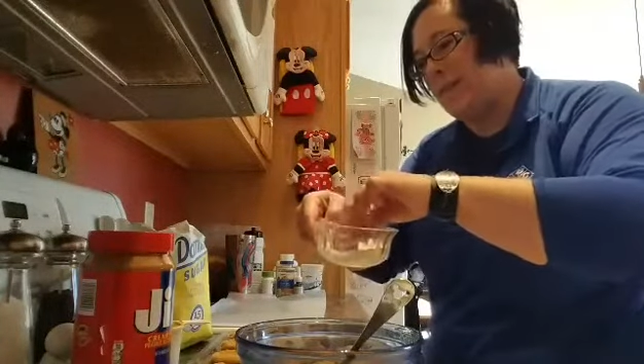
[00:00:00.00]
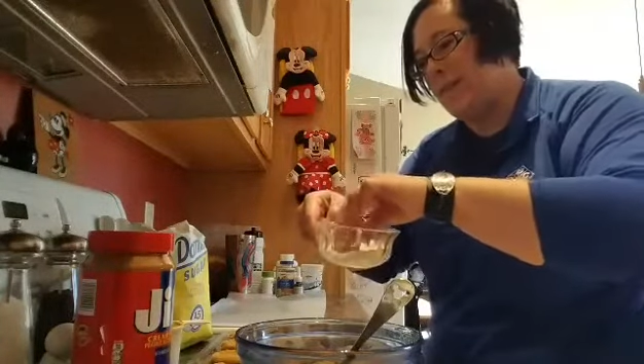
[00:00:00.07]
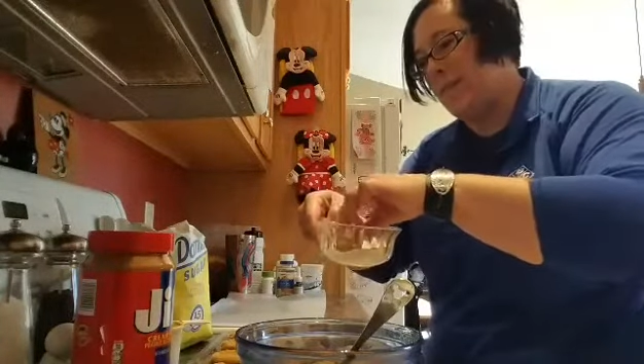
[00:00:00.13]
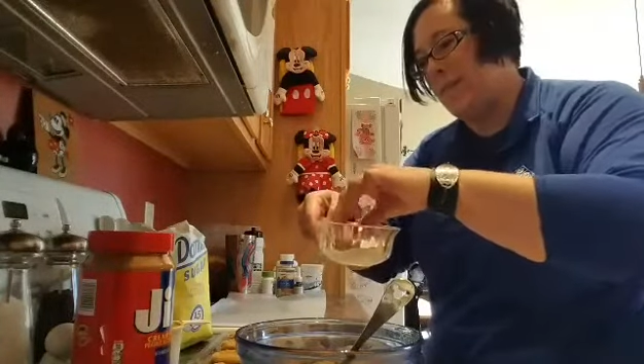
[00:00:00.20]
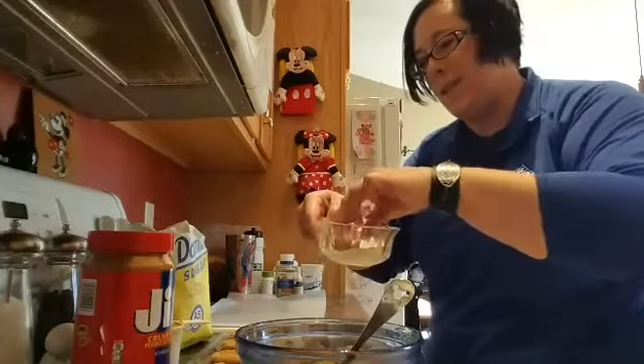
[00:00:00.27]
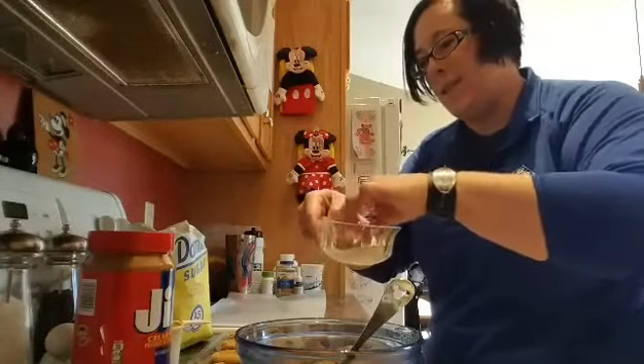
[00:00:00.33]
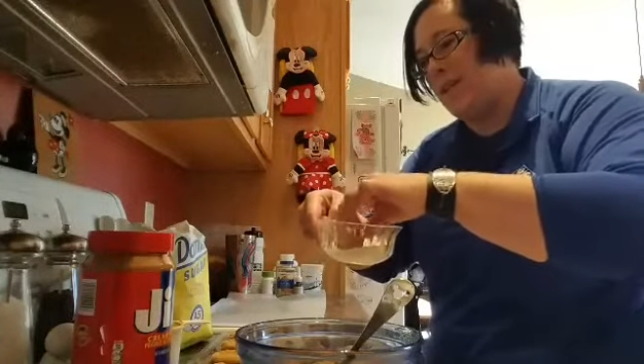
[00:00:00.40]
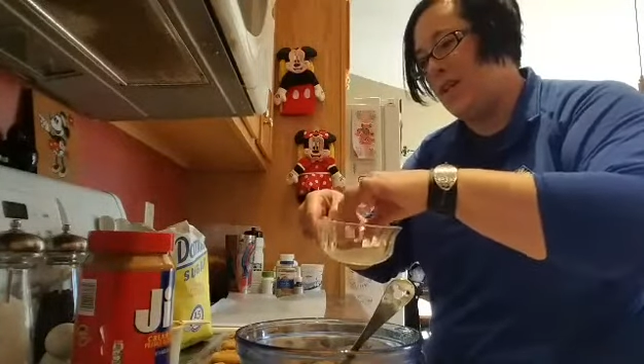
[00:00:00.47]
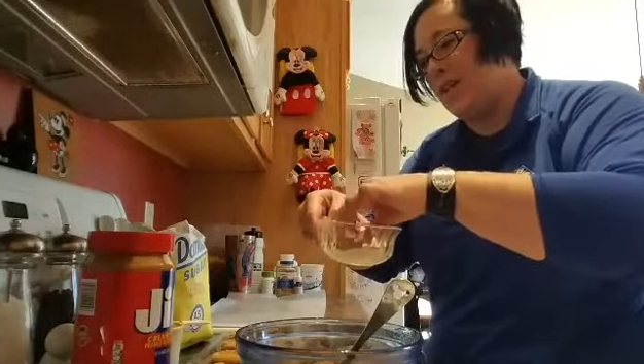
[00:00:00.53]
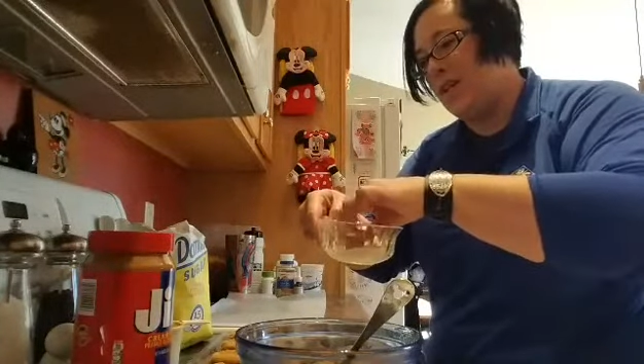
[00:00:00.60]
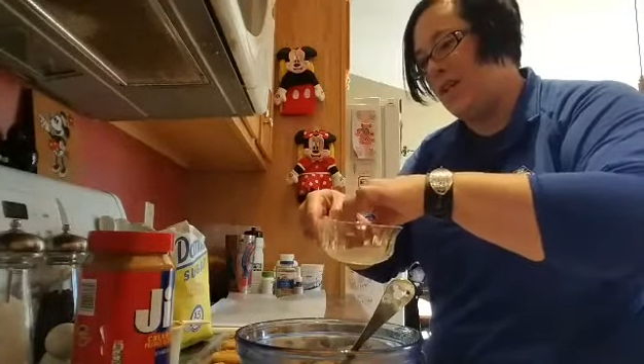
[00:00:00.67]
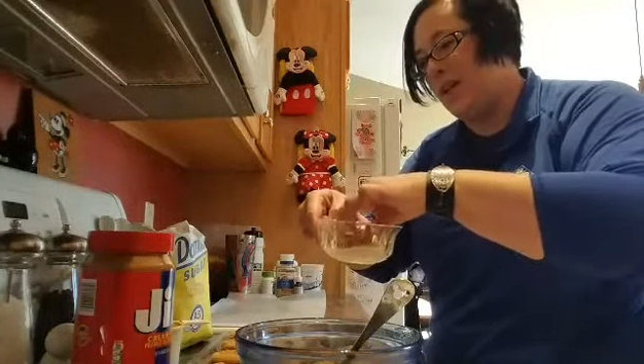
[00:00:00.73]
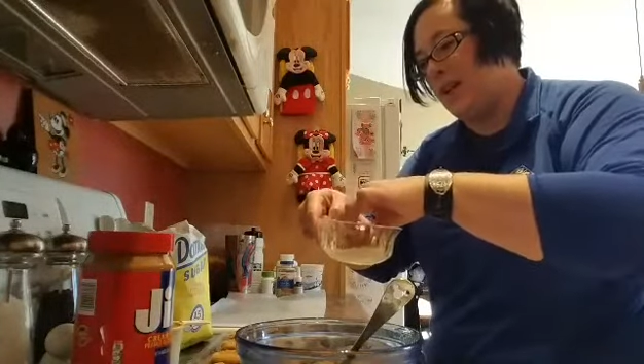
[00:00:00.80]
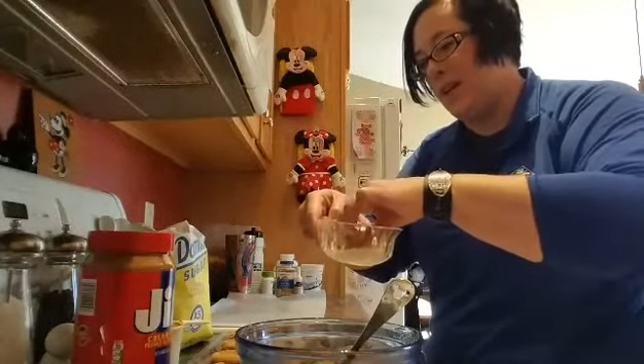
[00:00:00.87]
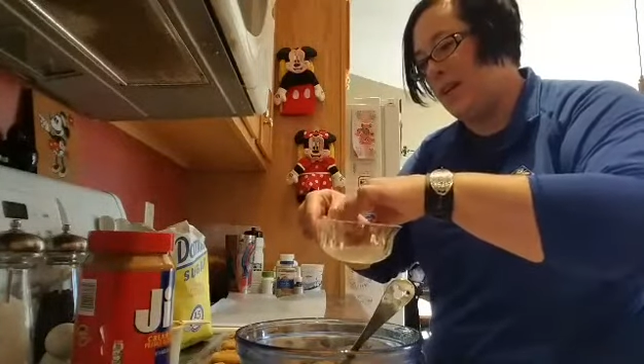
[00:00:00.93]
Dip it in the
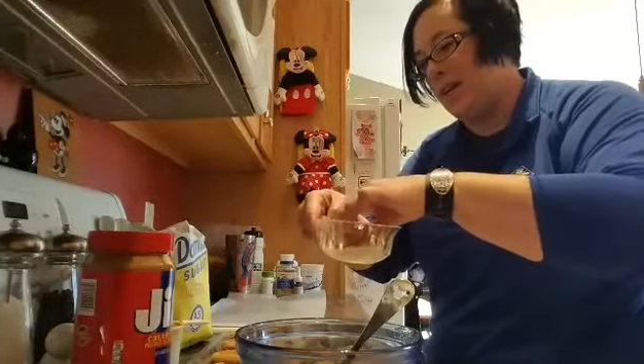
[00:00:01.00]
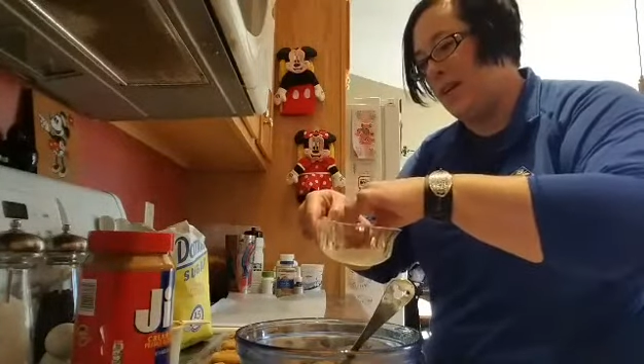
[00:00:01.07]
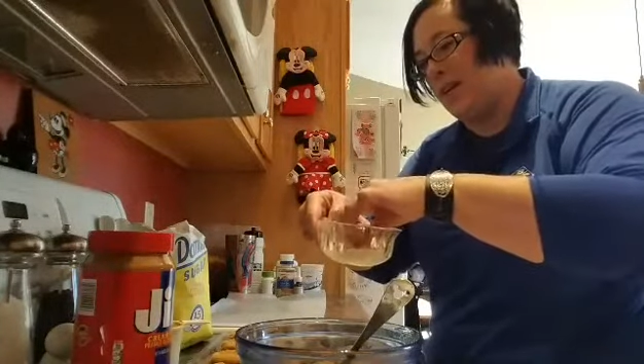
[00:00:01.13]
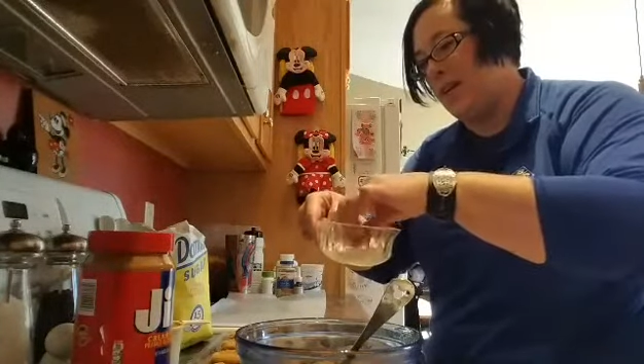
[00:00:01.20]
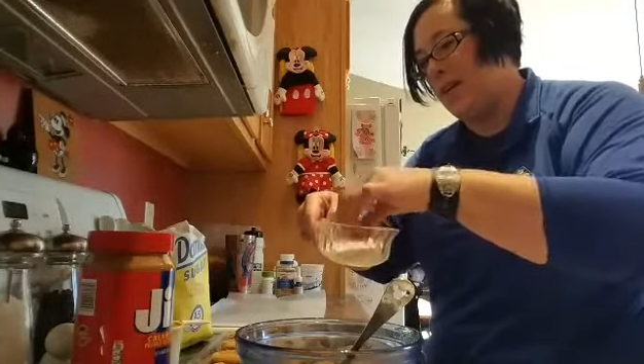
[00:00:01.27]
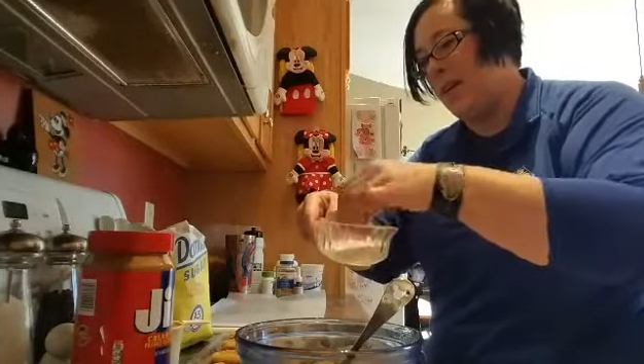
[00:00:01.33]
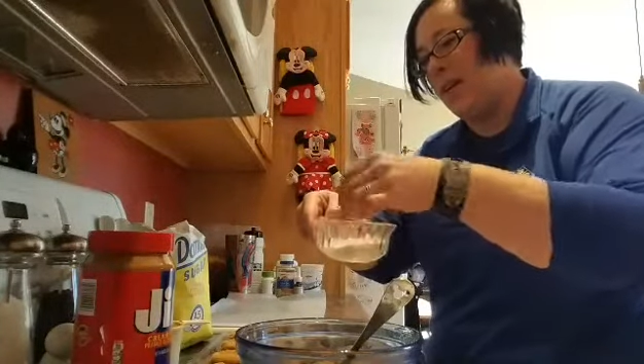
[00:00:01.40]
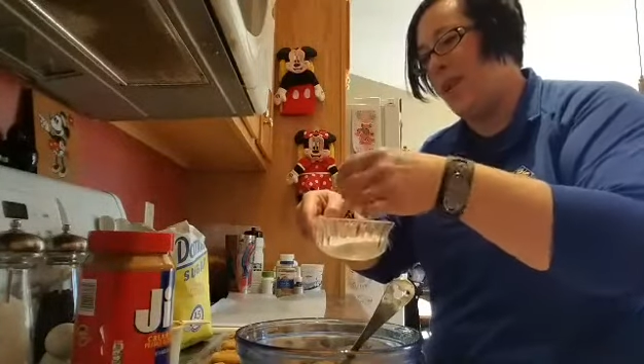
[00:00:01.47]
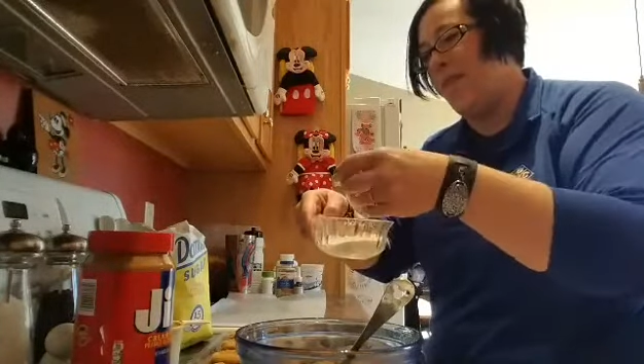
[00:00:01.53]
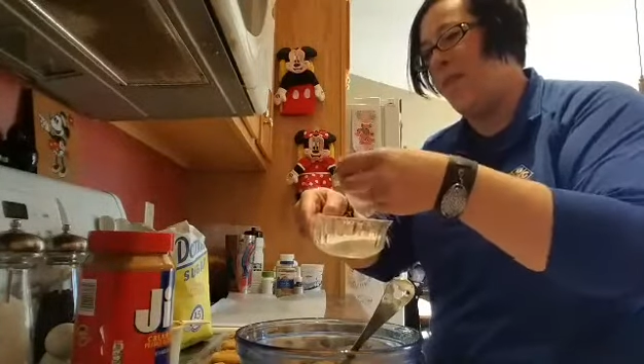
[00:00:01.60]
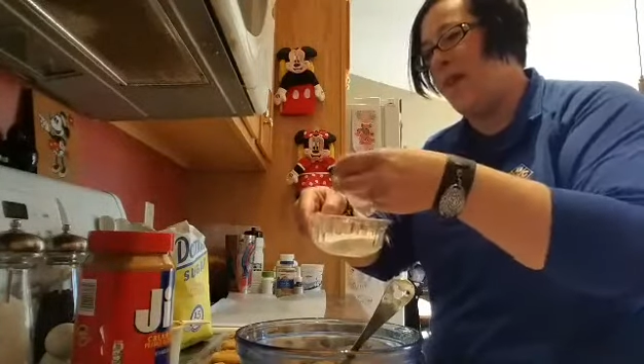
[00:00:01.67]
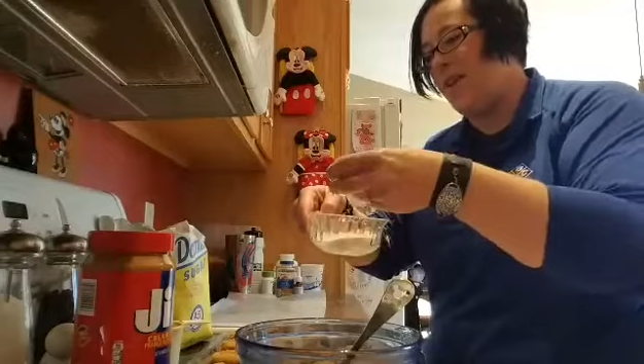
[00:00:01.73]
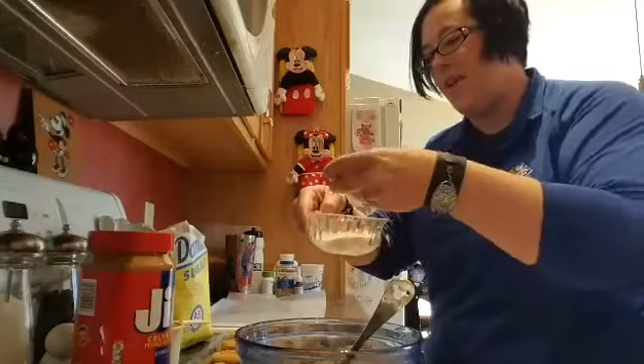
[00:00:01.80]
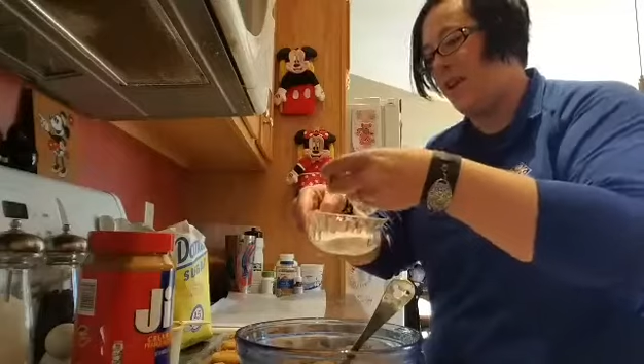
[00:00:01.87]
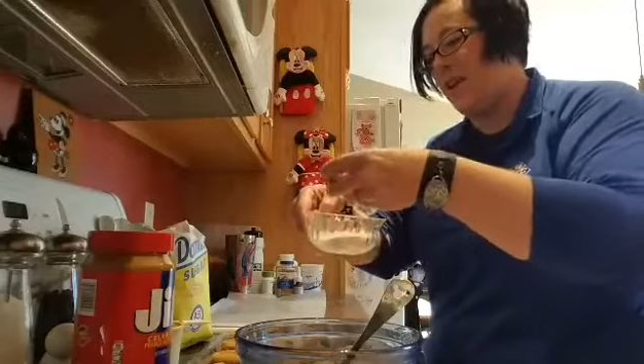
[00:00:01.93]
sugar. And
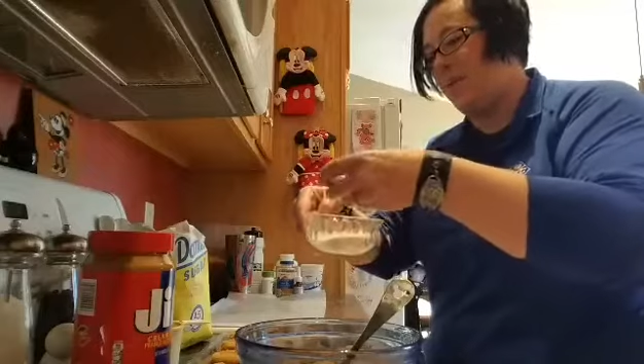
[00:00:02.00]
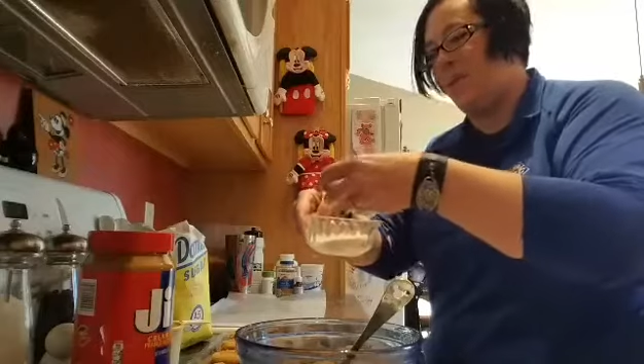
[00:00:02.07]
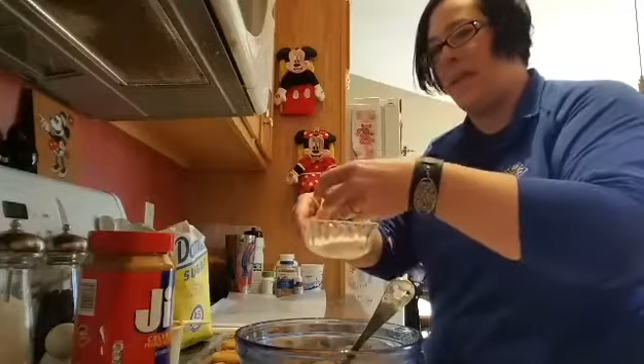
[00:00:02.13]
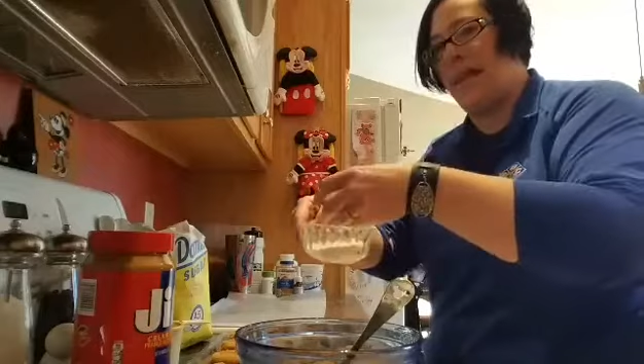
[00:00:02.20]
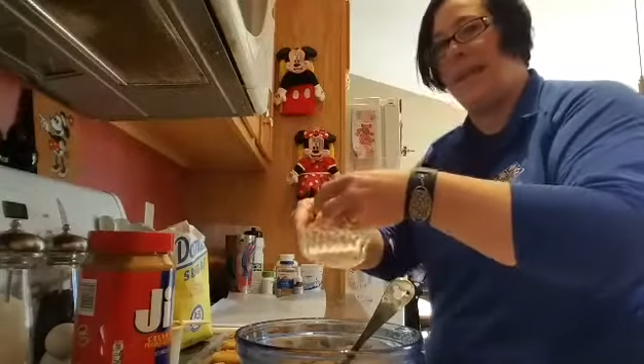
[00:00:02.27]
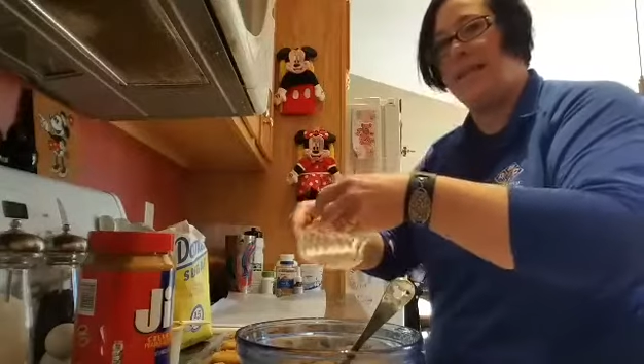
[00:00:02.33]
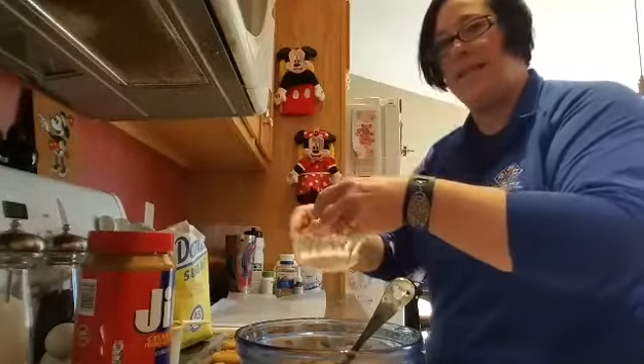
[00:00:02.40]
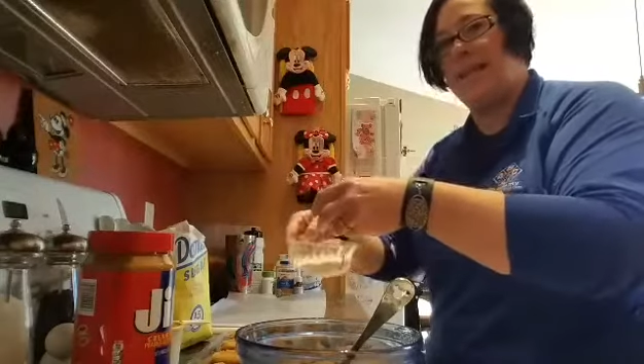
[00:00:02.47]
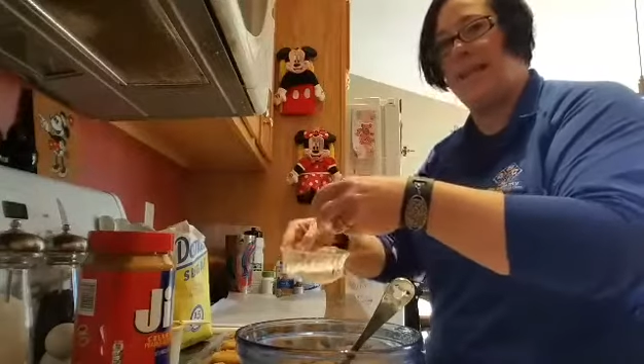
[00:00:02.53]
then you're going to place